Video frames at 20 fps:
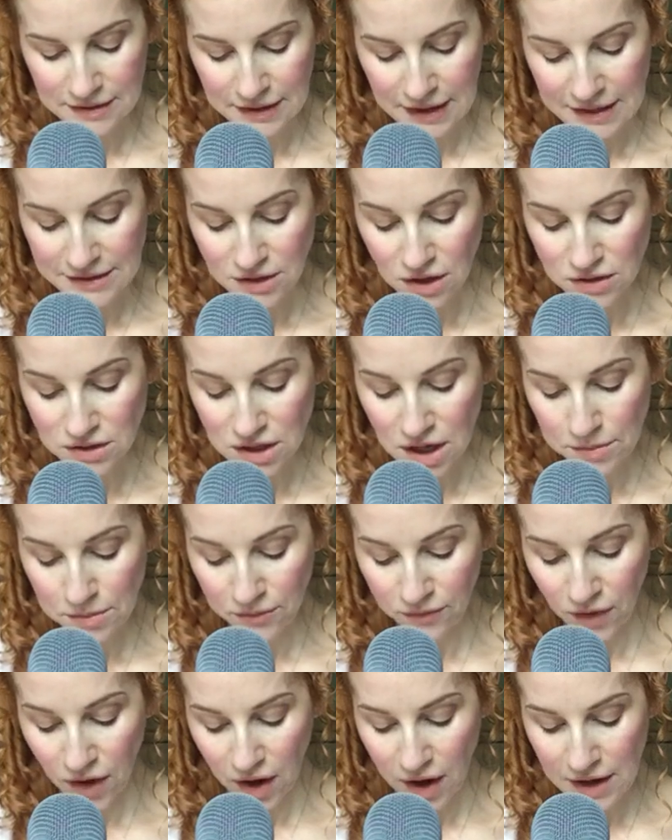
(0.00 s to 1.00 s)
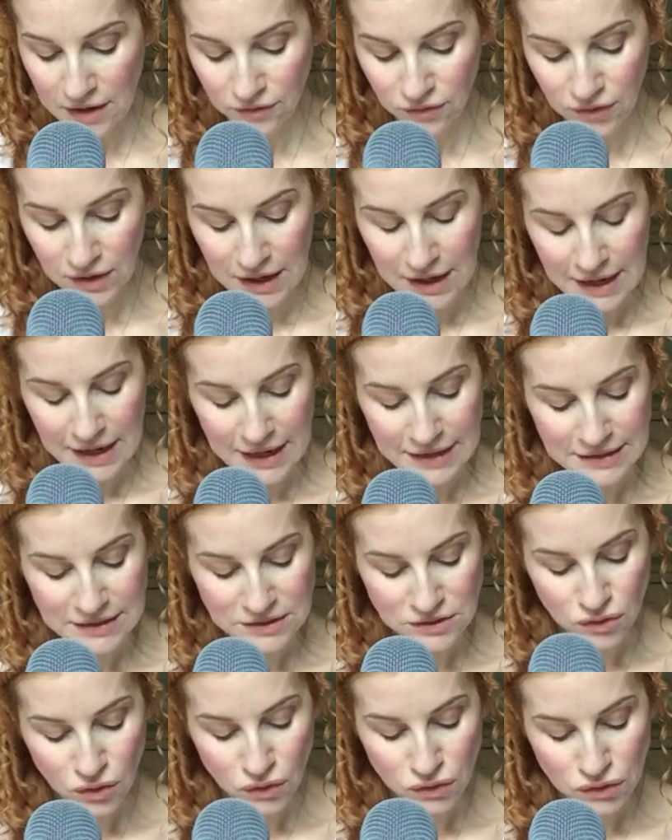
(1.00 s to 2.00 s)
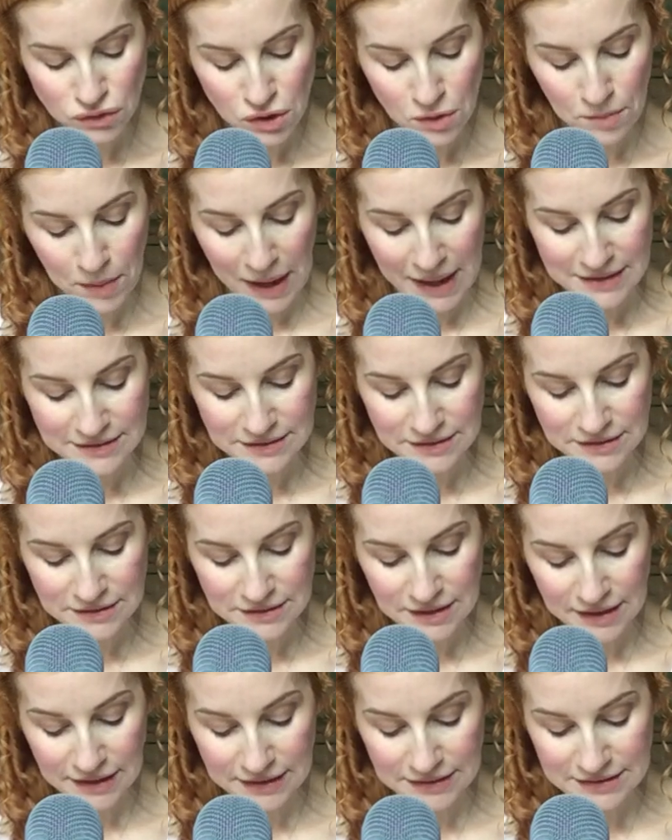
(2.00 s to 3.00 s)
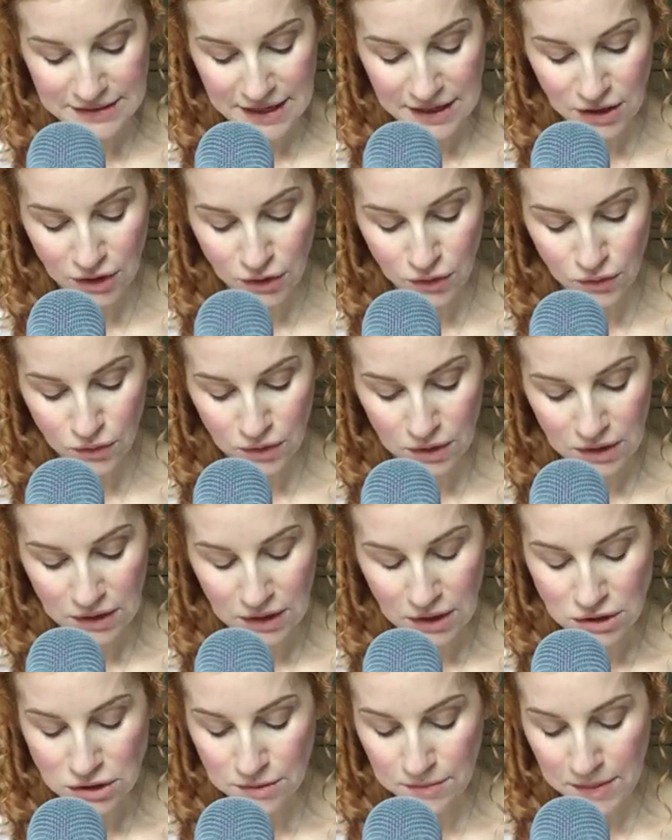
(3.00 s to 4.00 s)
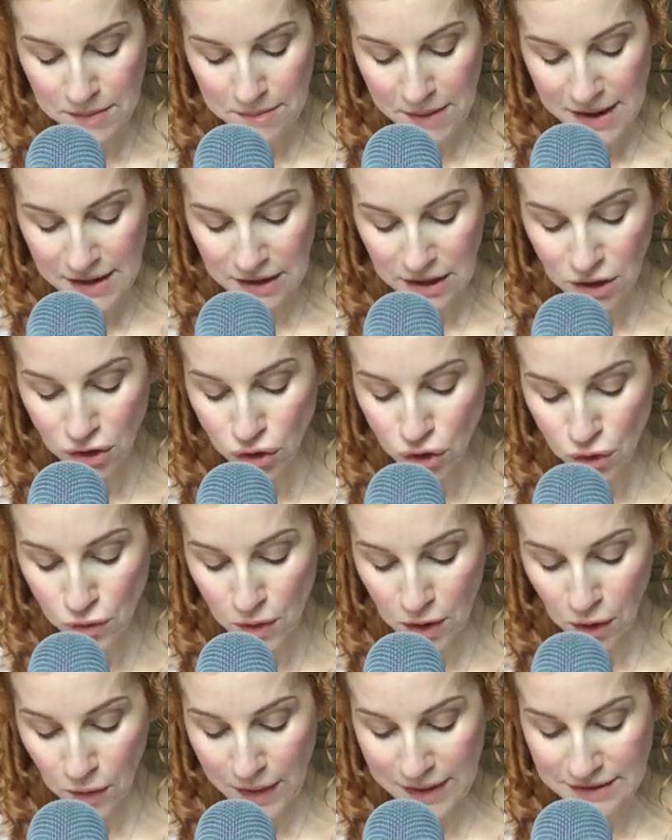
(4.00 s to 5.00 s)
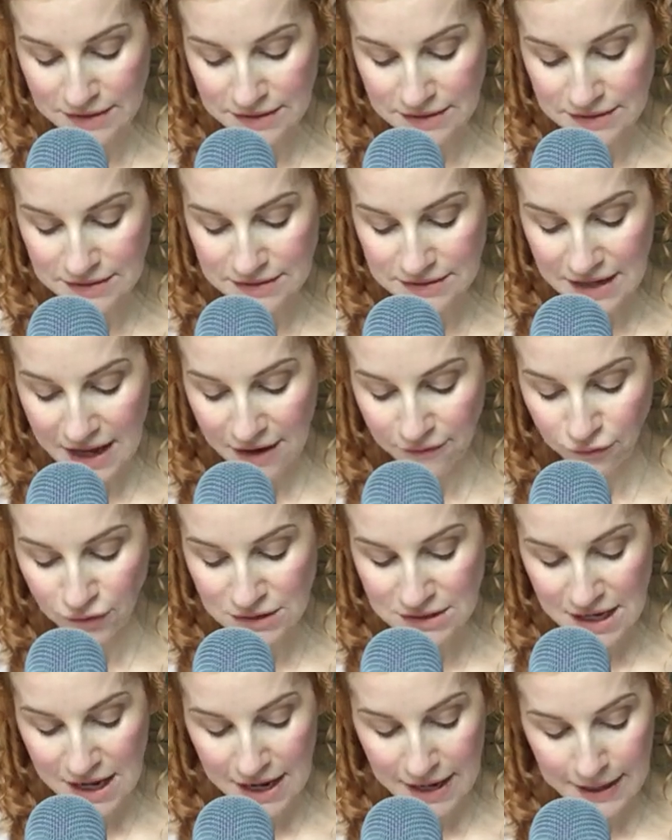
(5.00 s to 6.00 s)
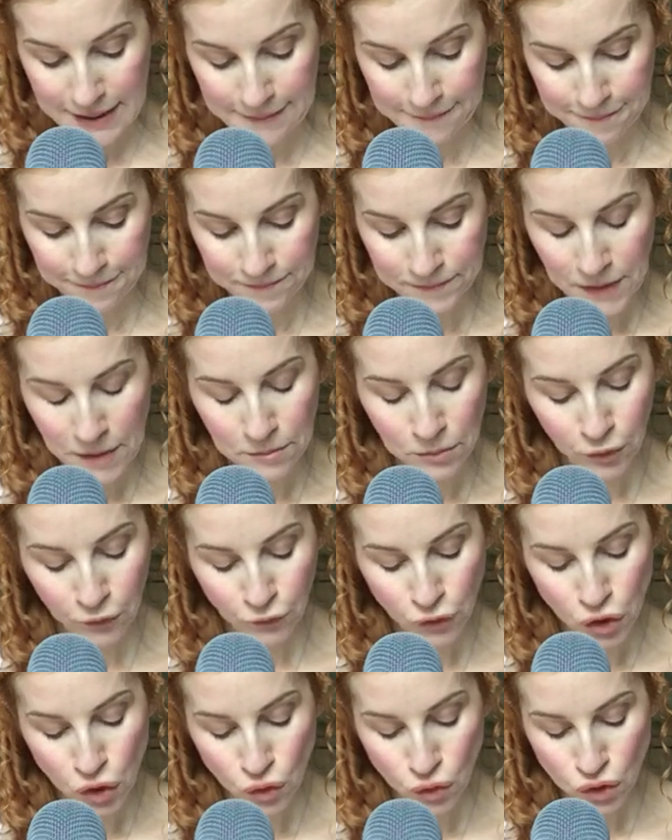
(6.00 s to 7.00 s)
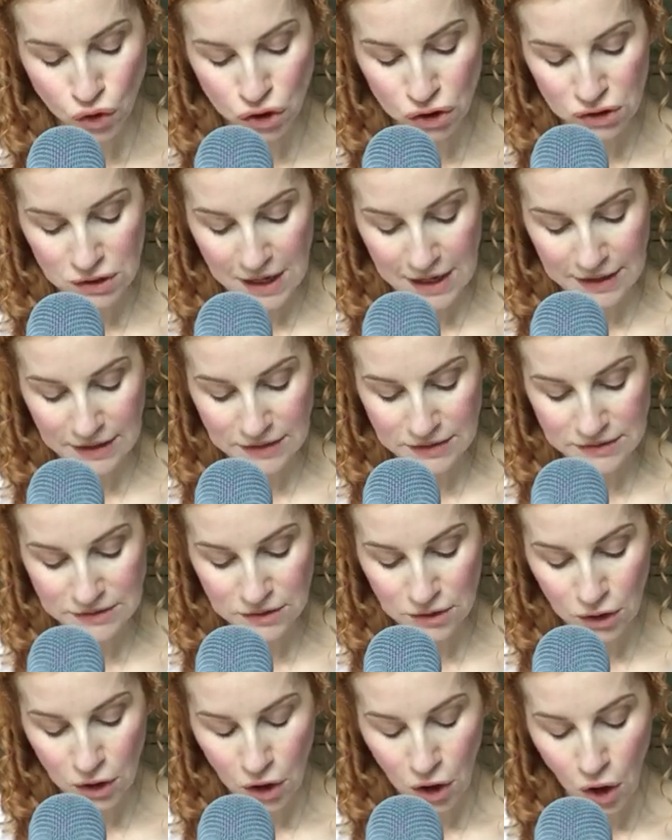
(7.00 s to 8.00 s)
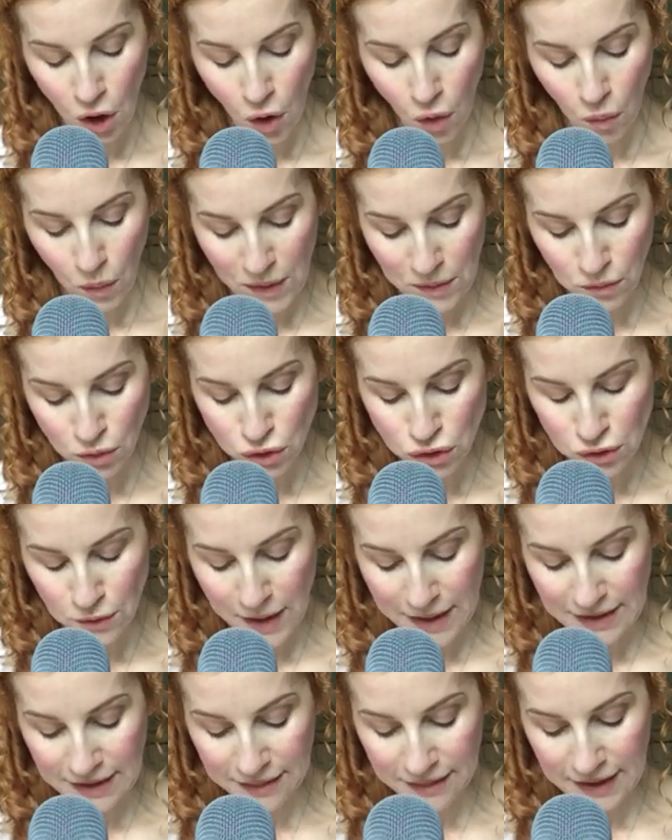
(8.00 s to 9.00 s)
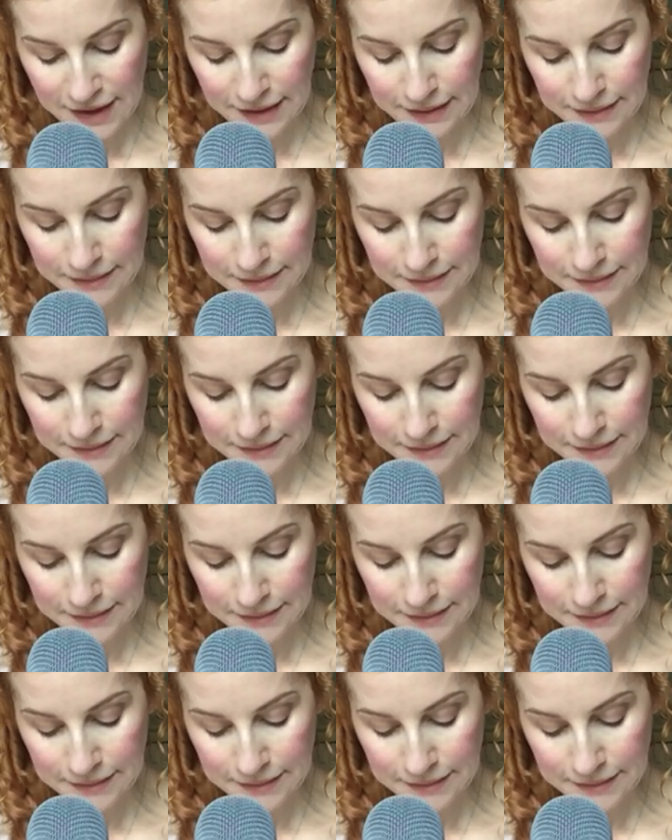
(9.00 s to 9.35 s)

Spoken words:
At our time of life, it is not so pleasant, I can tell you, to be making new acquaintance every day, but for your sakes we would do anything.